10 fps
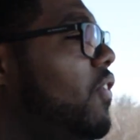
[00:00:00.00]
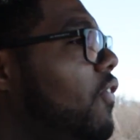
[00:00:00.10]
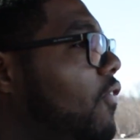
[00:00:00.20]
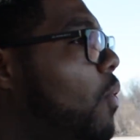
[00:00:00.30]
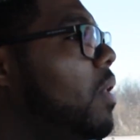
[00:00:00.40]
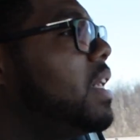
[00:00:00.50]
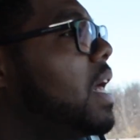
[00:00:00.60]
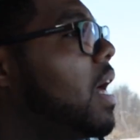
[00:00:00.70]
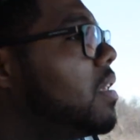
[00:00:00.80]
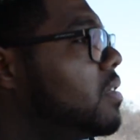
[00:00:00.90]
for
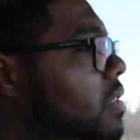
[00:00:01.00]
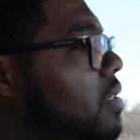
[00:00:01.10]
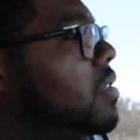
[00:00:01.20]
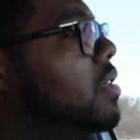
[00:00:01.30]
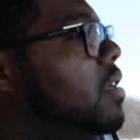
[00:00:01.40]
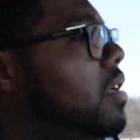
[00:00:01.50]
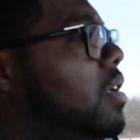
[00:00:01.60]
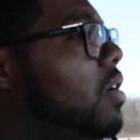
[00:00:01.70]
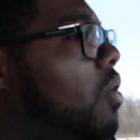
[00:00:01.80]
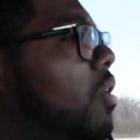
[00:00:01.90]

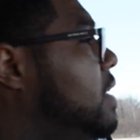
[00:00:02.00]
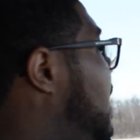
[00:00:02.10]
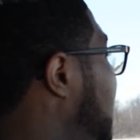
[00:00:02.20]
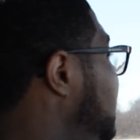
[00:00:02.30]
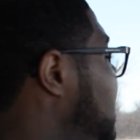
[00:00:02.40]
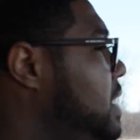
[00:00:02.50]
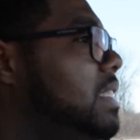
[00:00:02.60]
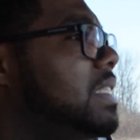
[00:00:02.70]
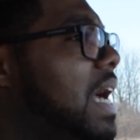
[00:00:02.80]
$40 or $19,